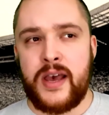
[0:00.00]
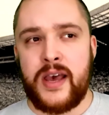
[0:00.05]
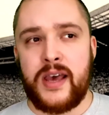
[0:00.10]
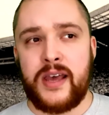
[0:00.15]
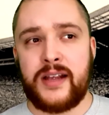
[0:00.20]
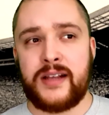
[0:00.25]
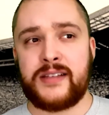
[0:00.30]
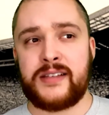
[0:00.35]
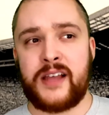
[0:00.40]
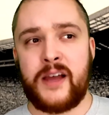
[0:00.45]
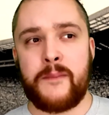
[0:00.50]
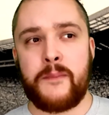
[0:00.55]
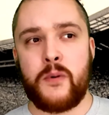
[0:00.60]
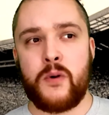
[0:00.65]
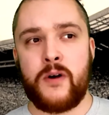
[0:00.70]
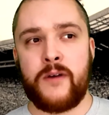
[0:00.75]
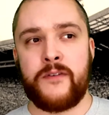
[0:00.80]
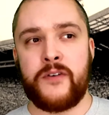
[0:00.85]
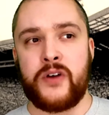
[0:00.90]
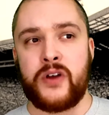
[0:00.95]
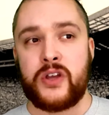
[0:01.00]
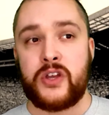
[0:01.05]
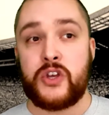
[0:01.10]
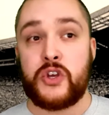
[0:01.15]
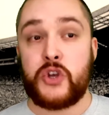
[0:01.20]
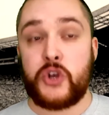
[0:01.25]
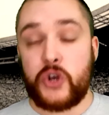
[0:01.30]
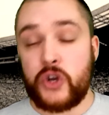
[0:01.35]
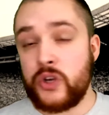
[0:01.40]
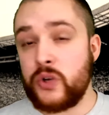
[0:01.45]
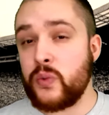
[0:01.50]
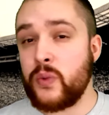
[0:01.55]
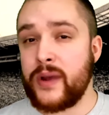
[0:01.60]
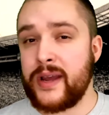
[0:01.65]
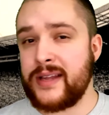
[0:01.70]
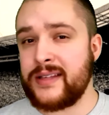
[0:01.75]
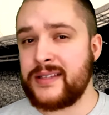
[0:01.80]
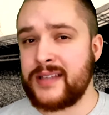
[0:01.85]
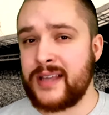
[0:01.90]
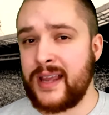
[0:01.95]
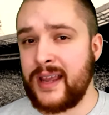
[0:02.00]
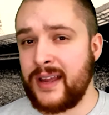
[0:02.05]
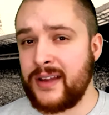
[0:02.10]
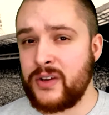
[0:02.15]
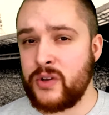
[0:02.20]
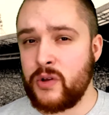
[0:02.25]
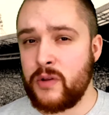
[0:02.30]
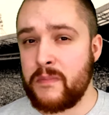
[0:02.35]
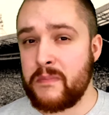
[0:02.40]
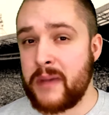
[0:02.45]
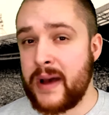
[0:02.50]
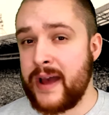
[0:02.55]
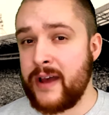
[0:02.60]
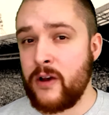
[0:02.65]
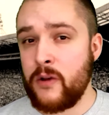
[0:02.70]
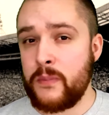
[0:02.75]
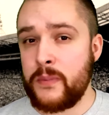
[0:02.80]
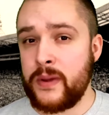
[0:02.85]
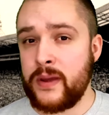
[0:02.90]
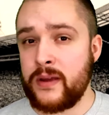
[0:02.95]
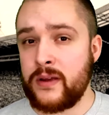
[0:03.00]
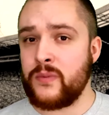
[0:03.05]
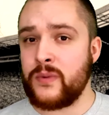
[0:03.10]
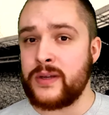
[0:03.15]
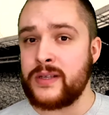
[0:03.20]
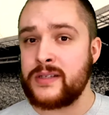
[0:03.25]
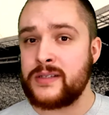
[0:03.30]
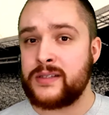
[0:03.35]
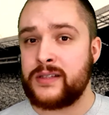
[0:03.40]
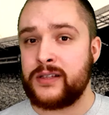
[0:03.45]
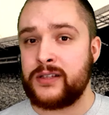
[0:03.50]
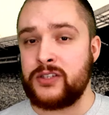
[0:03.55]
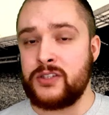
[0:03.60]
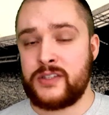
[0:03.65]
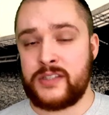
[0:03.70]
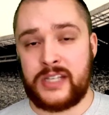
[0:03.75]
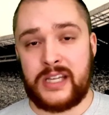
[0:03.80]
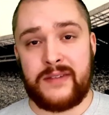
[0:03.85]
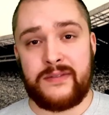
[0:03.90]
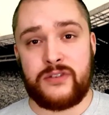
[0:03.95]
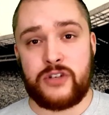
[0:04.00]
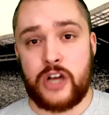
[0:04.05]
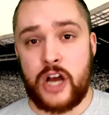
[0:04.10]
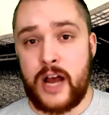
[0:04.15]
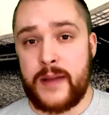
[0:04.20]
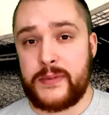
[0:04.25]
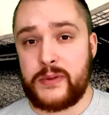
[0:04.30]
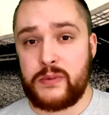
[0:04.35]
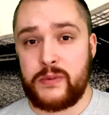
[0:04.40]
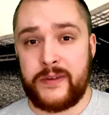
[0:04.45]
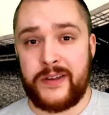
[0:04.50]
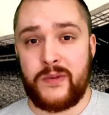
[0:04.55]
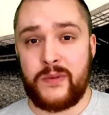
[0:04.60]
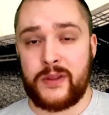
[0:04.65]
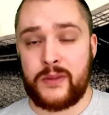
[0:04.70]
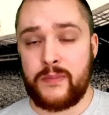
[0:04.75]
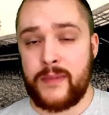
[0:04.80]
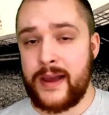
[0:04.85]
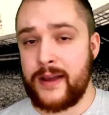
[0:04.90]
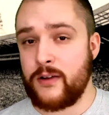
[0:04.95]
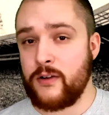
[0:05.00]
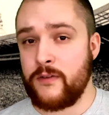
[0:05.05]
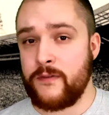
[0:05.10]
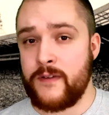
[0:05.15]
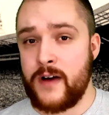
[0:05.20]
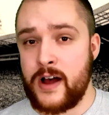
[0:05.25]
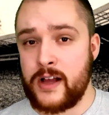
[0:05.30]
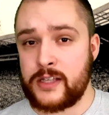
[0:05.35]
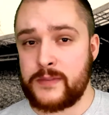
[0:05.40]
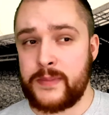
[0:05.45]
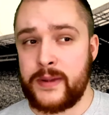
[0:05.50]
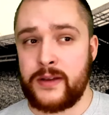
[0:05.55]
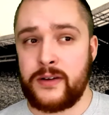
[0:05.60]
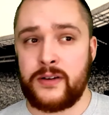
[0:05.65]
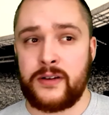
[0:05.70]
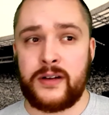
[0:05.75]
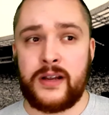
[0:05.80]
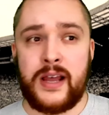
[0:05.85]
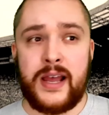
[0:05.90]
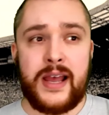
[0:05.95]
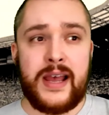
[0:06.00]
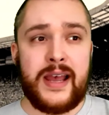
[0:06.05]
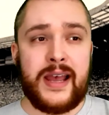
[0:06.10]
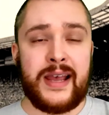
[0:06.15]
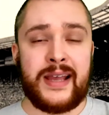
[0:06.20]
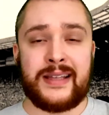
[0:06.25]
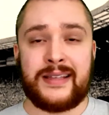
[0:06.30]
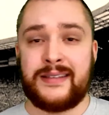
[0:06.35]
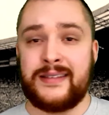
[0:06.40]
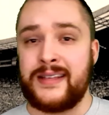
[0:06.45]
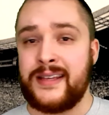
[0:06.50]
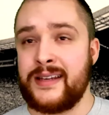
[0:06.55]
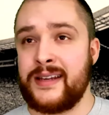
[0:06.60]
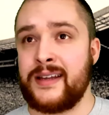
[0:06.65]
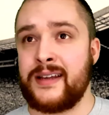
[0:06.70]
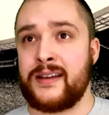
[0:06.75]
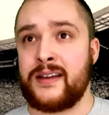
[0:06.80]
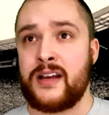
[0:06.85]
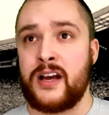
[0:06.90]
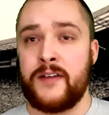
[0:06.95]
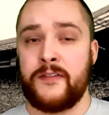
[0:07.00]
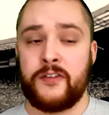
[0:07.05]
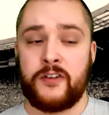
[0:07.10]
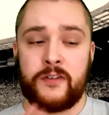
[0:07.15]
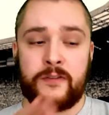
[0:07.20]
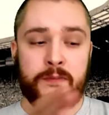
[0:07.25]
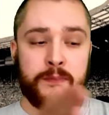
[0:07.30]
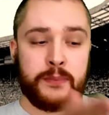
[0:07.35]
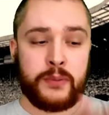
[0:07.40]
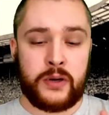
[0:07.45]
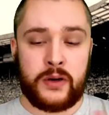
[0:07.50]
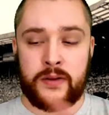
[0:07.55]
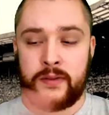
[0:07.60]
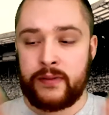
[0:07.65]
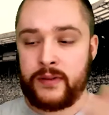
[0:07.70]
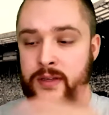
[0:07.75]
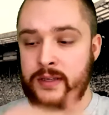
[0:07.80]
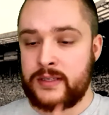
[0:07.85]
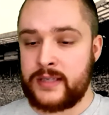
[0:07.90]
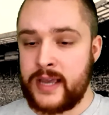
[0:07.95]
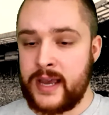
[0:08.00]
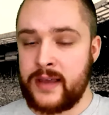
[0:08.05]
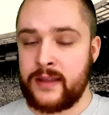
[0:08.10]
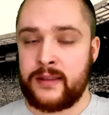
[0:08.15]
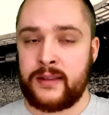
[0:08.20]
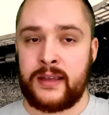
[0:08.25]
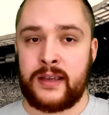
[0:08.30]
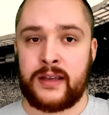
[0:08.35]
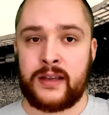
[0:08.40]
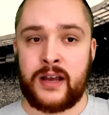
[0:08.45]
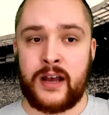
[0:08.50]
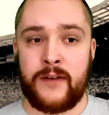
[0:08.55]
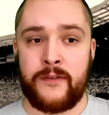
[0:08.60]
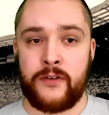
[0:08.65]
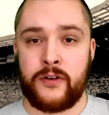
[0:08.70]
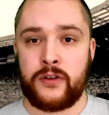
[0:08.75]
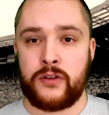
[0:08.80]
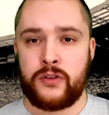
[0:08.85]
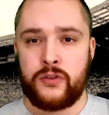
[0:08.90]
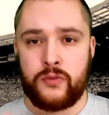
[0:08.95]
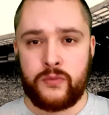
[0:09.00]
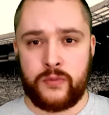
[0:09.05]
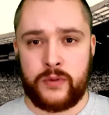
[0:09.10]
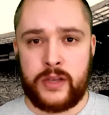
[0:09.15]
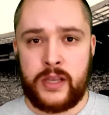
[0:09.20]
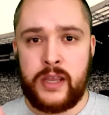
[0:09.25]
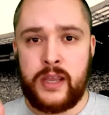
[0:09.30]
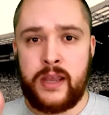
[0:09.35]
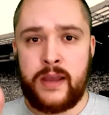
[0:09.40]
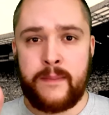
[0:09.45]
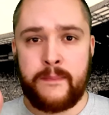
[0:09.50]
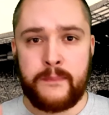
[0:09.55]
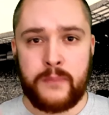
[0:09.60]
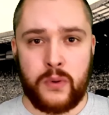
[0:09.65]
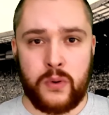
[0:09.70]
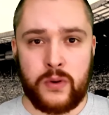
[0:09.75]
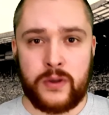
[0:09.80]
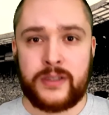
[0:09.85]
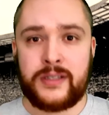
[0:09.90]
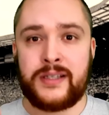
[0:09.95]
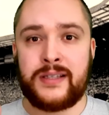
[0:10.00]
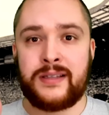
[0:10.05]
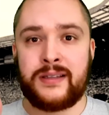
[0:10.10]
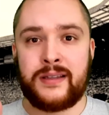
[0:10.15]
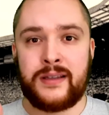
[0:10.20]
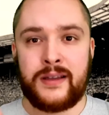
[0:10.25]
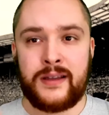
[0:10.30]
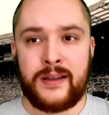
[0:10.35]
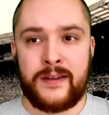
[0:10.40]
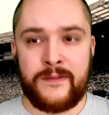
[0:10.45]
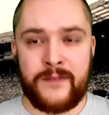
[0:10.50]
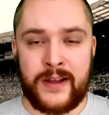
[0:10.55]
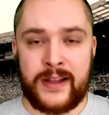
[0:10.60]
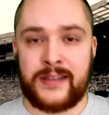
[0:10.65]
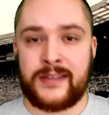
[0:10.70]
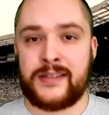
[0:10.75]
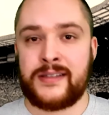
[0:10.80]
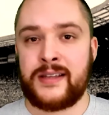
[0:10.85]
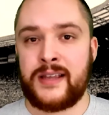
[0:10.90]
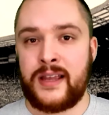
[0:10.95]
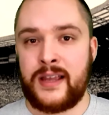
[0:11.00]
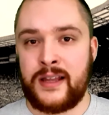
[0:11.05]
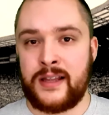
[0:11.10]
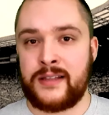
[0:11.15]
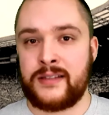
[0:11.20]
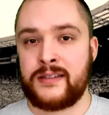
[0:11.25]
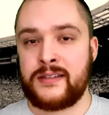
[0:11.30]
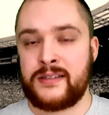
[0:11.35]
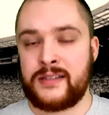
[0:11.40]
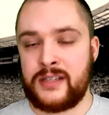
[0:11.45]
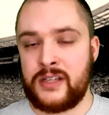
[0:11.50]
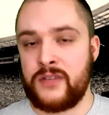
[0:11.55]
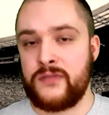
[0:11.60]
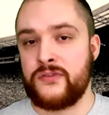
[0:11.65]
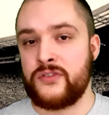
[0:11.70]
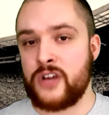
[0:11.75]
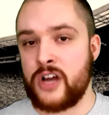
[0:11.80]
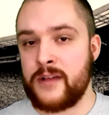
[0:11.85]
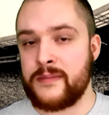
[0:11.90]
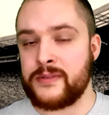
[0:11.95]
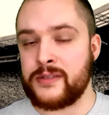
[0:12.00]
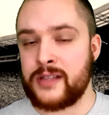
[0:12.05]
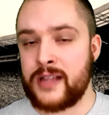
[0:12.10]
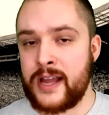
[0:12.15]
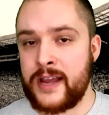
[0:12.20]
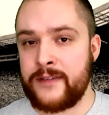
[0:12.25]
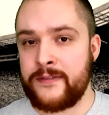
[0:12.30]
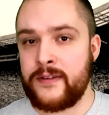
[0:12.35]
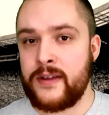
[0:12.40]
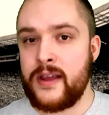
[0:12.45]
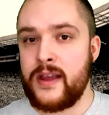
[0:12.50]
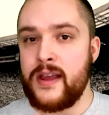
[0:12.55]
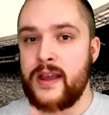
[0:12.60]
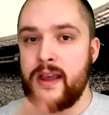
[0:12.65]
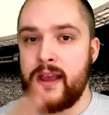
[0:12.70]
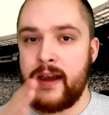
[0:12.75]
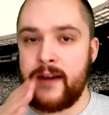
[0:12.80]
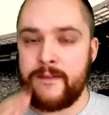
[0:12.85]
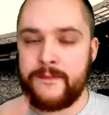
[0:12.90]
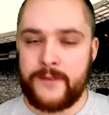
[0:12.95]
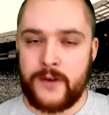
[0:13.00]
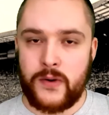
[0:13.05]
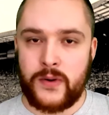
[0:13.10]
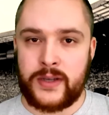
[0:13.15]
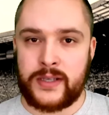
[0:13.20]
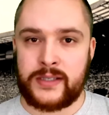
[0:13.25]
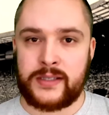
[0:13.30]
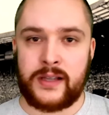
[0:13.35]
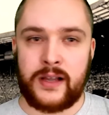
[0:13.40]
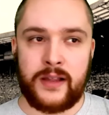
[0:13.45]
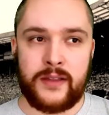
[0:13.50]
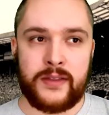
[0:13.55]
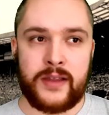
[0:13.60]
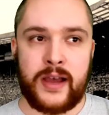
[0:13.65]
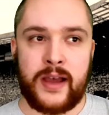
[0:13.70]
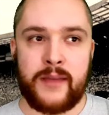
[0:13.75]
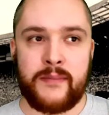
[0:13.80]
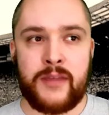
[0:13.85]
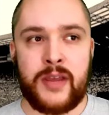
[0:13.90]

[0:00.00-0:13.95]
An example of a good way to handle a biopic was the Steve Jobs movie with Michael Fassbender. It didn't cover birth to death. It covered 3 important events in Steve Jobs' life and focused on that.